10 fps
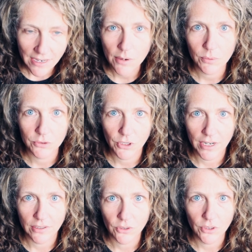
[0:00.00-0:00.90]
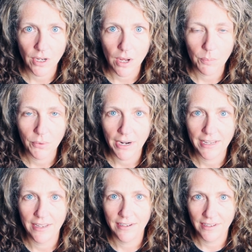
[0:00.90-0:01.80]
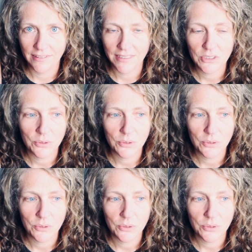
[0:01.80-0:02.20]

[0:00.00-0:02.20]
I will try to look up what I can and link